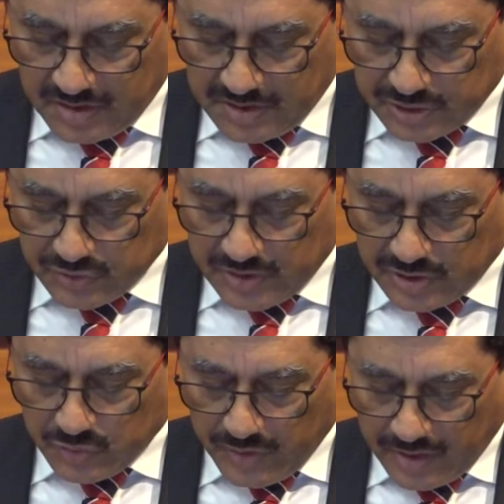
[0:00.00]
In
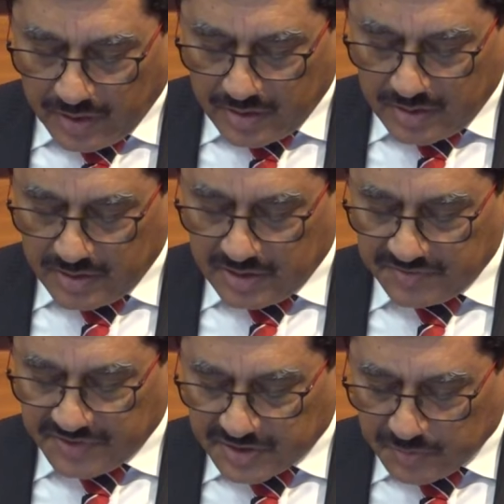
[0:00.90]
2012, his
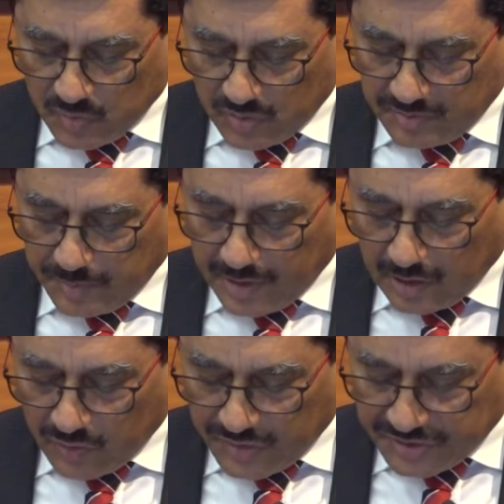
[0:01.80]
first book,
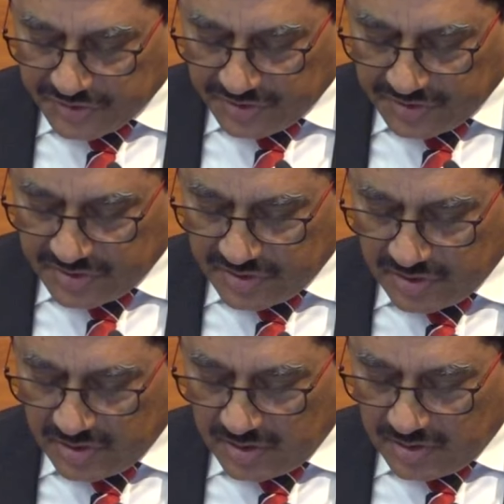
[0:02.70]
Breakout Nations,
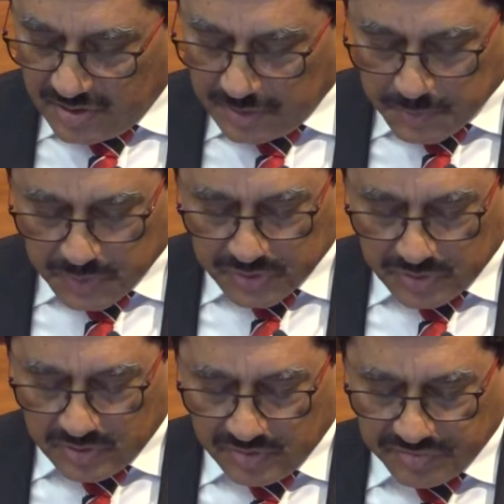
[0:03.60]
In
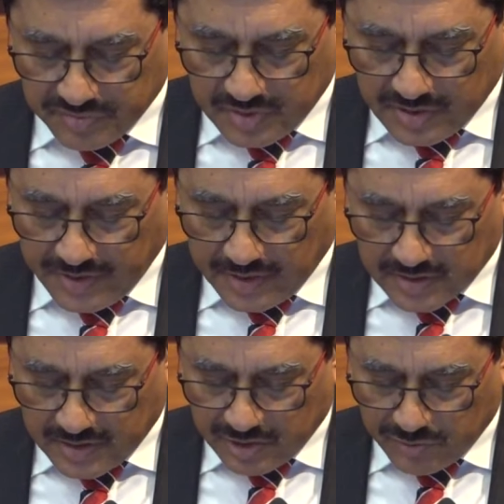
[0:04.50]
Pursuit of the
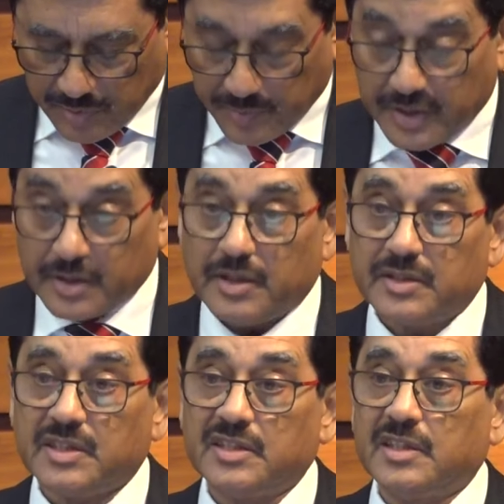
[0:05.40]
Next Economic
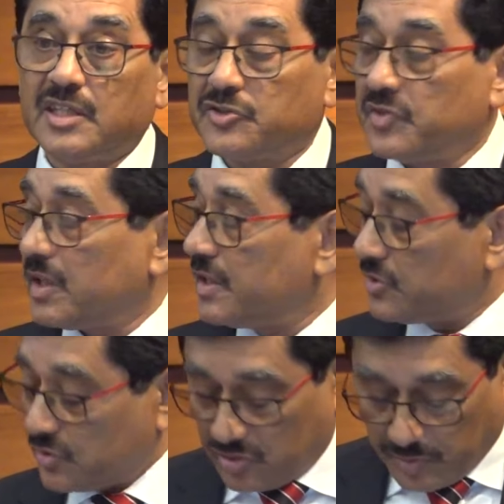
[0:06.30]
Miracles, I think that's where he
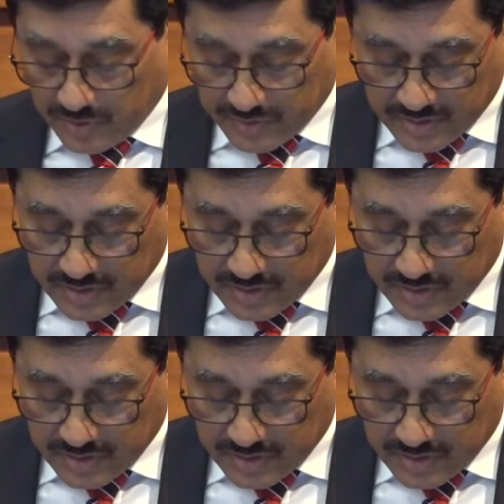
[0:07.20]
talked about